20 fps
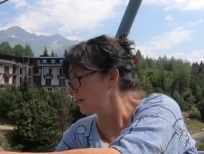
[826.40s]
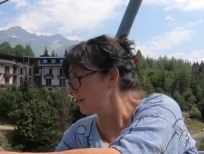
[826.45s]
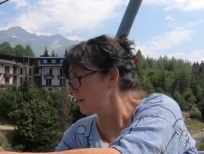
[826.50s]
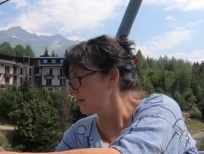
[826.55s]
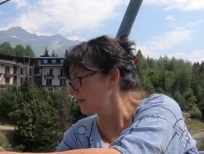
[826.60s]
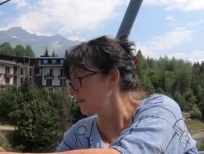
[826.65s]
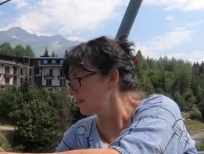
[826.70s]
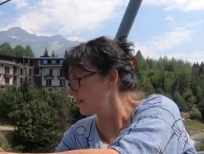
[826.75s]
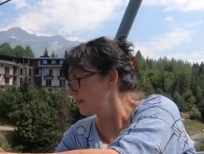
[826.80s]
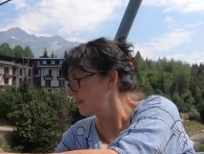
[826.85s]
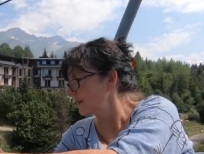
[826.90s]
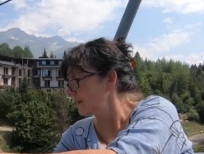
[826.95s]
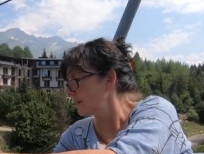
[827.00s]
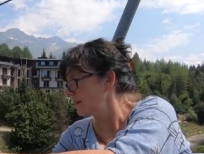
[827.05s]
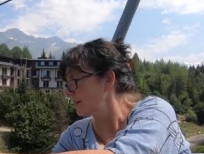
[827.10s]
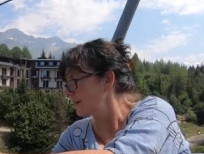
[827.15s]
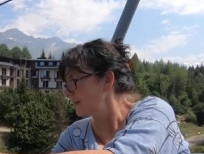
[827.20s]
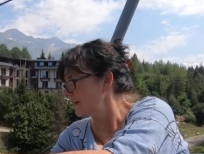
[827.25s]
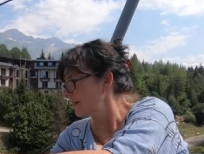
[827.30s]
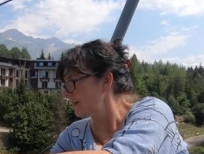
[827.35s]
in all
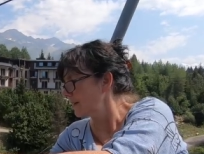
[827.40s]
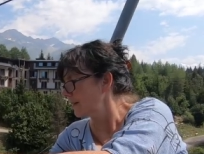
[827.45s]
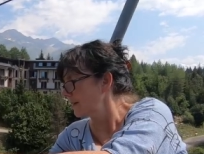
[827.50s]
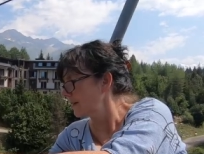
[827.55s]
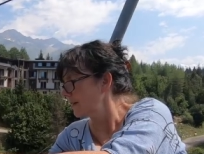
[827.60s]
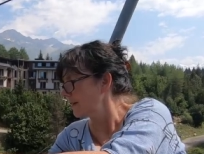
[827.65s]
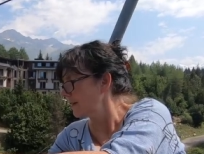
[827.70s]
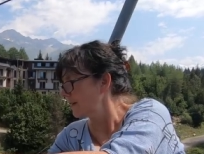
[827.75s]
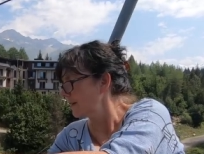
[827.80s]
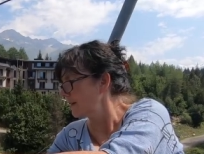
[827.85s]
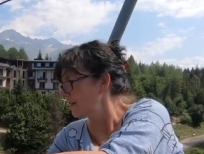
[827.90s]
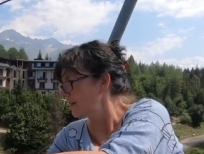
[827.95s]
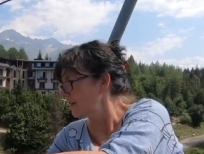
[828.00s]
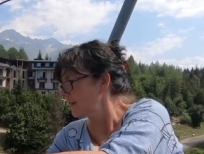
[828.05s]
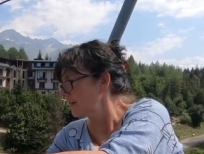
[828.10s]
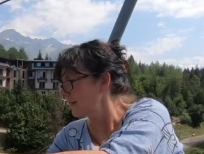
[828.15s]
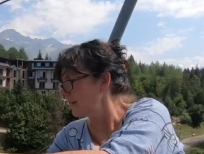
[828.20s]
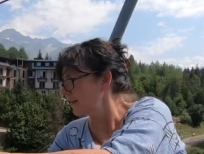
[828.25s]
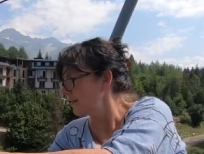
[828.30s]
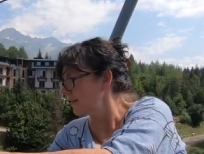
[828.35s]
seriousness, I think we I think
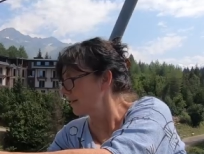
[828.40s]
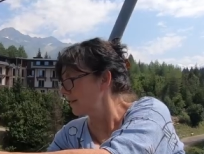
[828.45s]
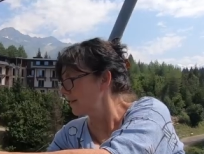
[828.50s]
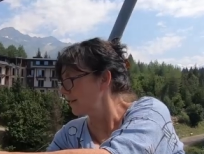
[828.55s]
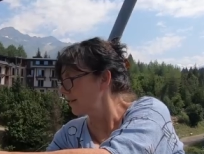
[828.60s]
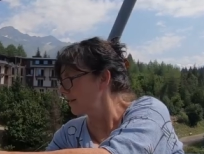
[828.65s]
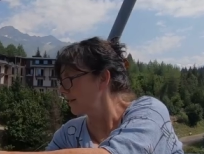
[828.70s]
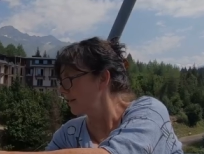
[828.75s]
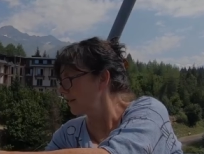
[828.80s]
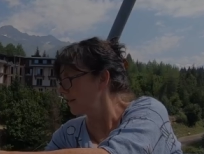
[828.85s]
we might be here